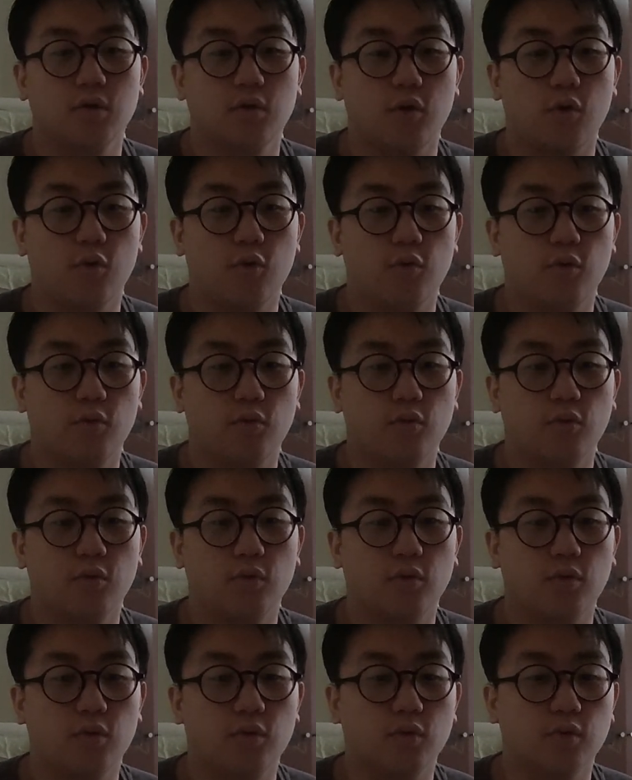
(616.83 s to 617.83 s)
who
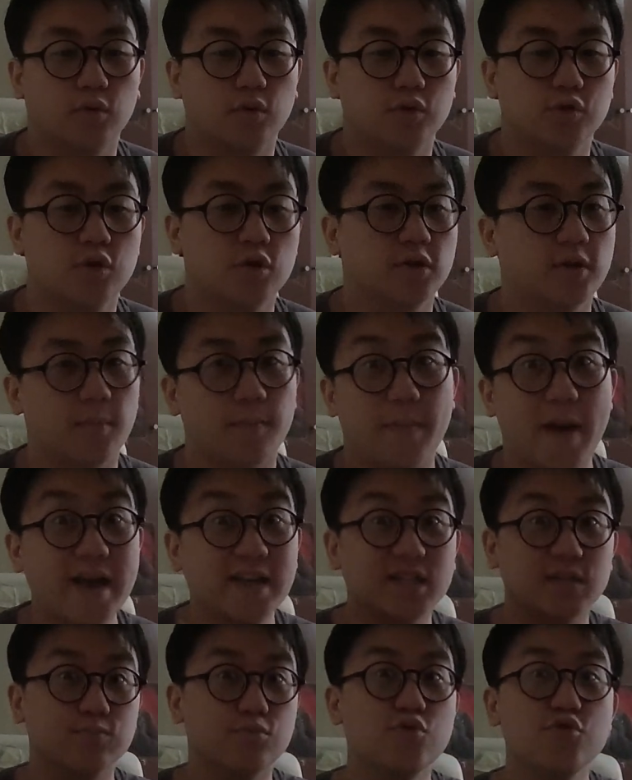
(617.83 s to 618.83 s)
took the
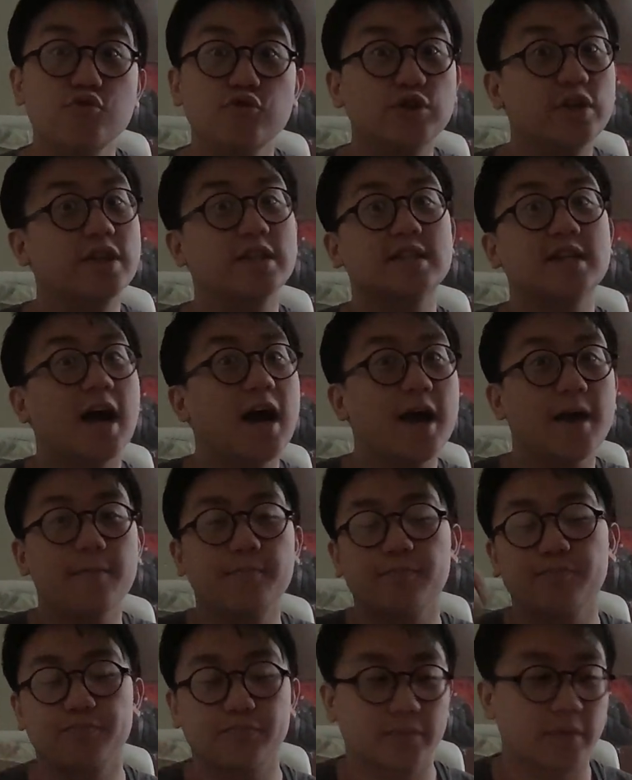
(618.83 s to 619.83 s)
best moves at the
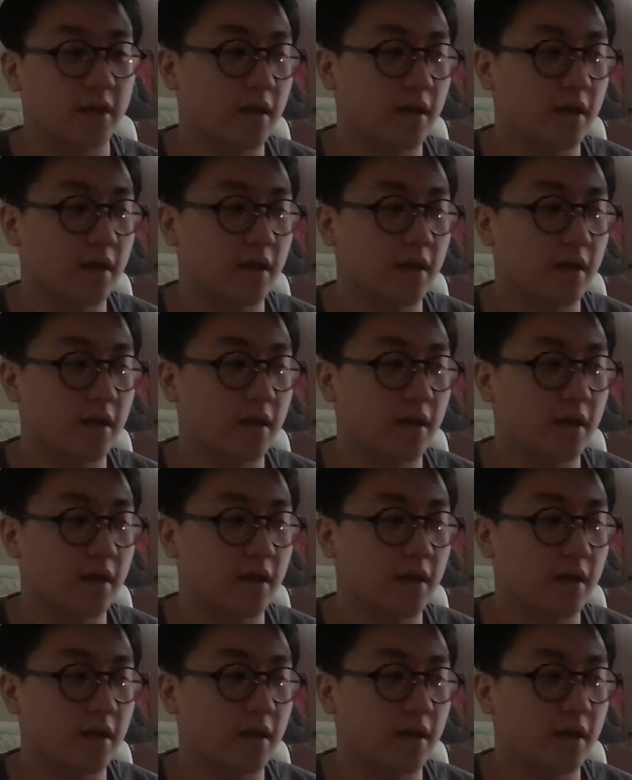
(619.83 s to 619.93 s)
time.